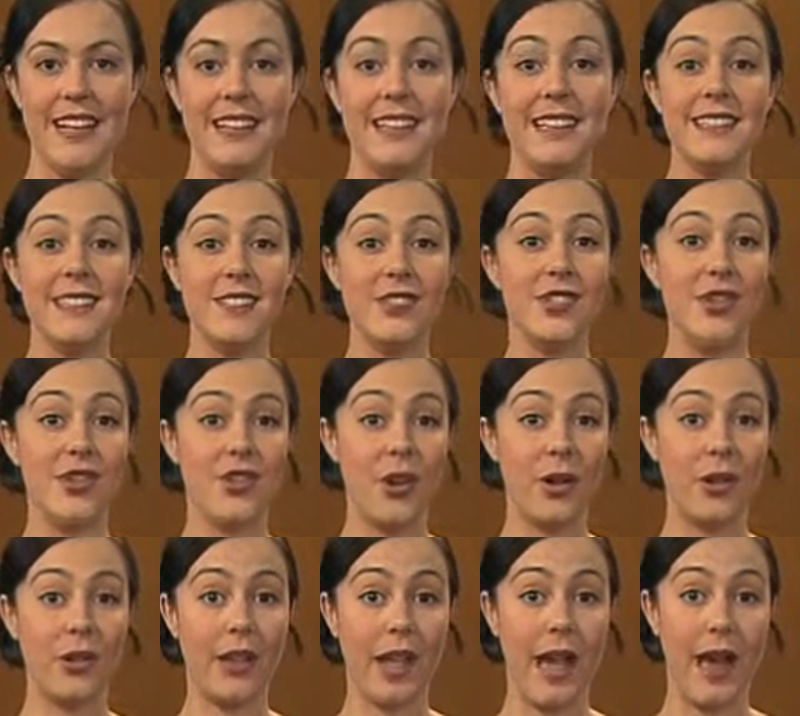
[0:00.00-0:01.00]
Listen to
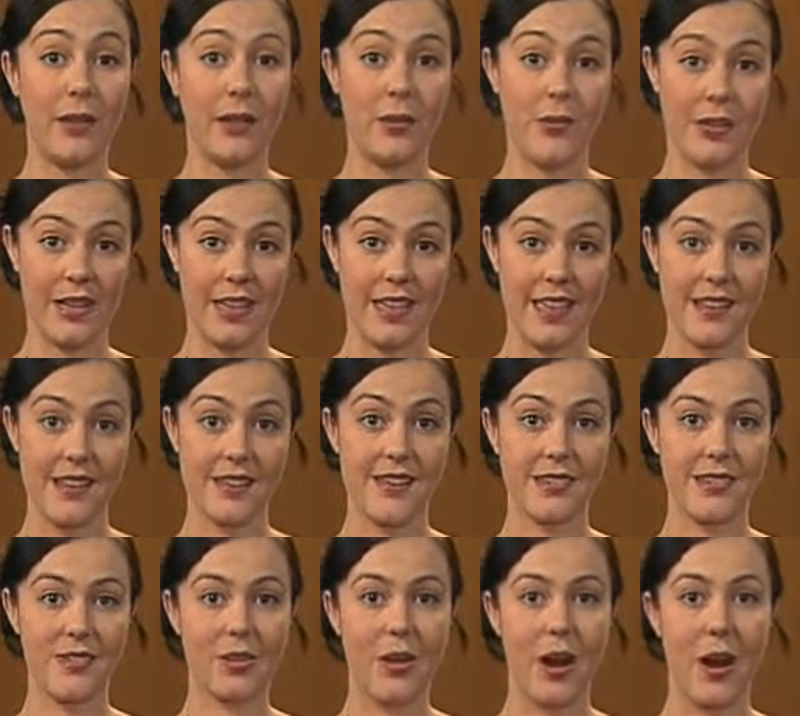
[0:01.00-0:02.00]
Noel Arrold again
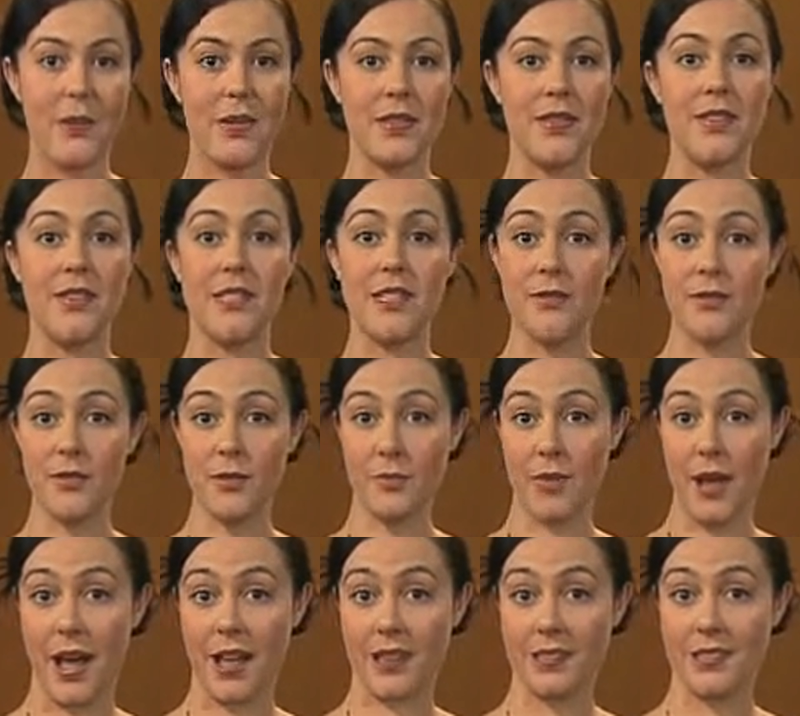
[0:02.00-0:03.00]
describing the different
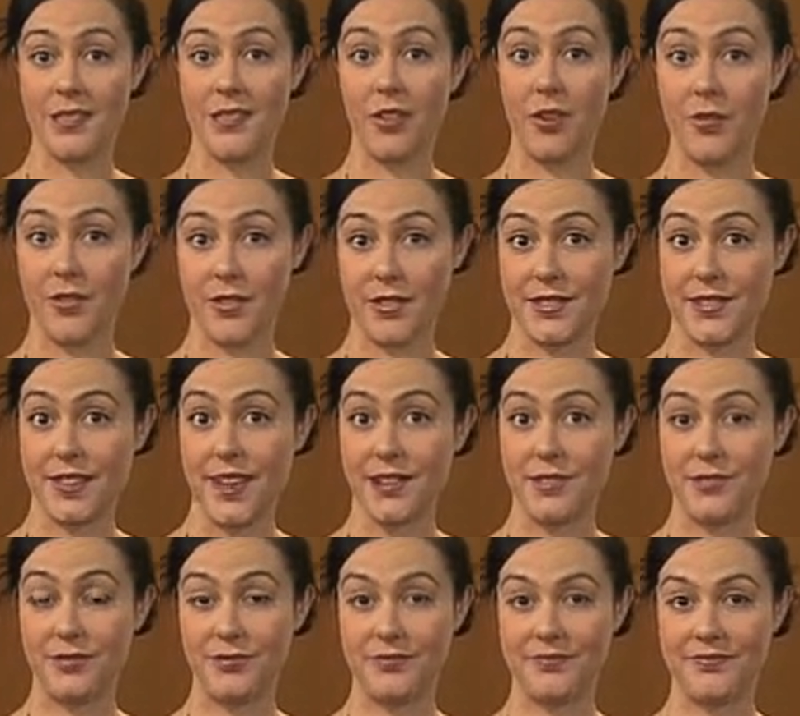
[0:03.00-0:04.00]
parts of the
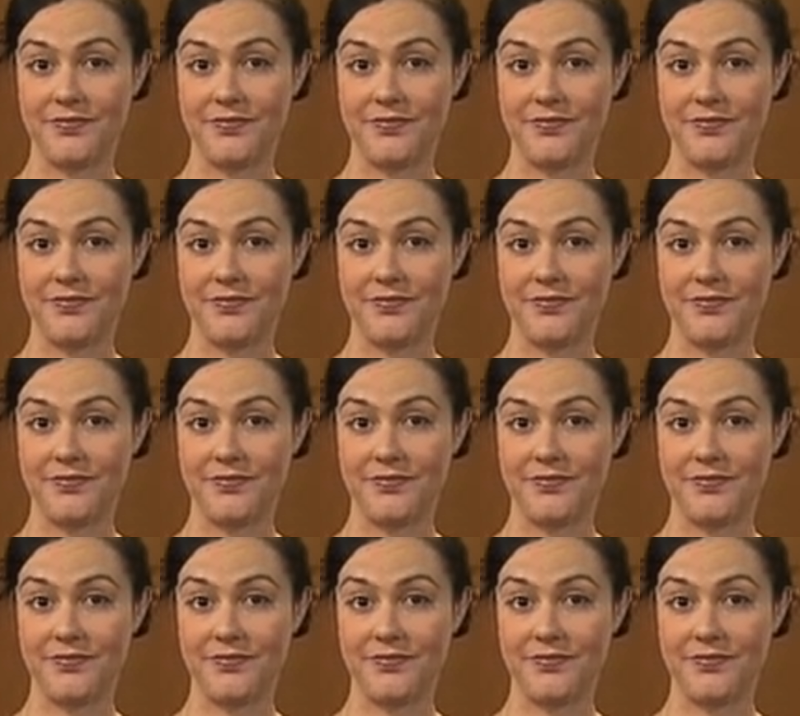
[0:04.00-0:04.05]
cycle.